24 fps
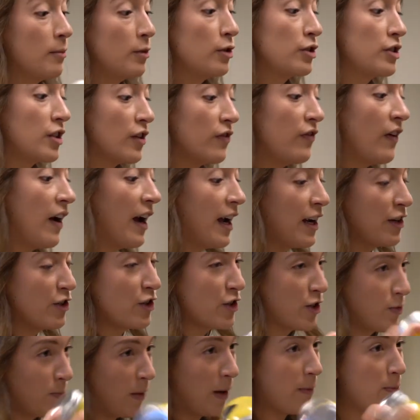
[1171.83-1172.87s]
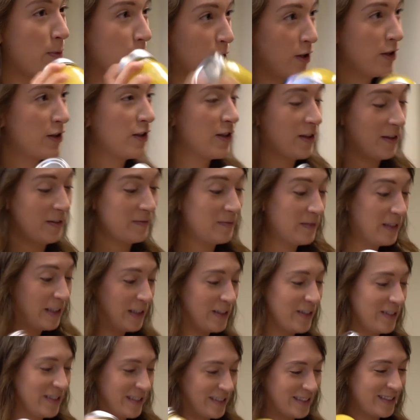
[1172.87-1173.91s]
emulsify just by putting the lid
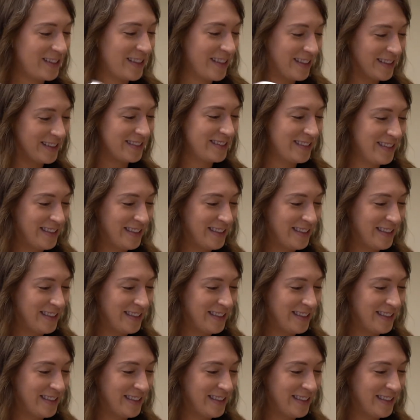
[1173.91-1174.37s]
on the jar.